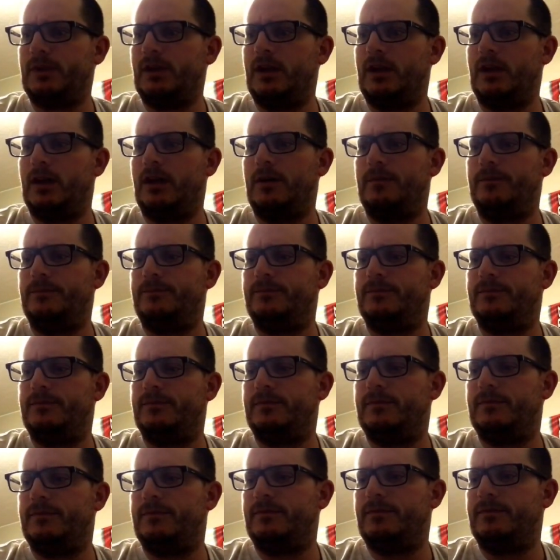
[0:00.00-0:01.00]

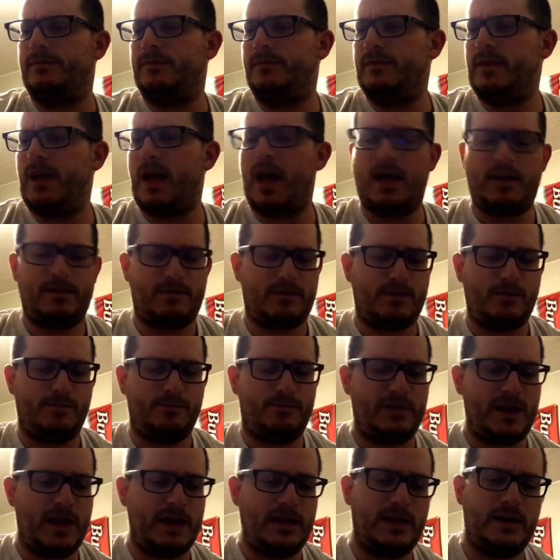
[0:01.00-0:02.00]
I'm not
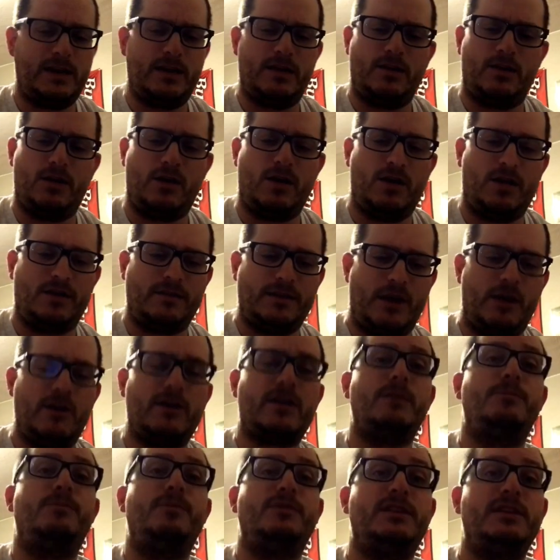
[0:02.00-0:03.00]
complaining at all. Now I
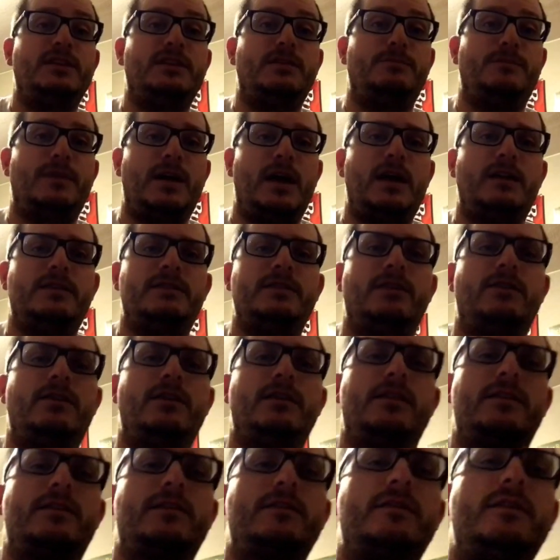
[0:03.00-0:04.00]
can put these in bags. So
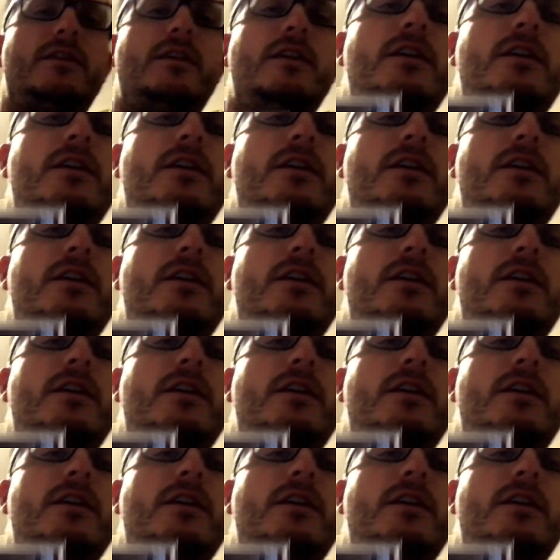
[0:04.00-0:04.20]
I didn't